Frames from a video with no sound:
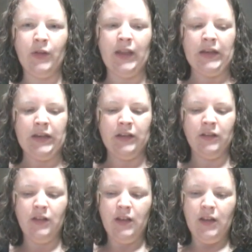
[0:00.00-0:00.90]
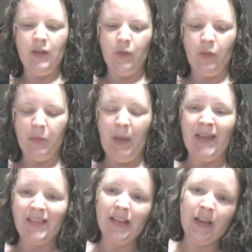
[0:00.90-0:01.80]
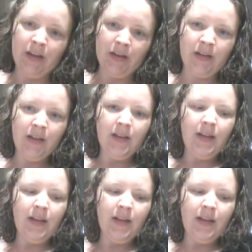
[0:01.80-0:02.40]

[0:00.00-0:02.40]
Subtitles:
Canada, so it's past London.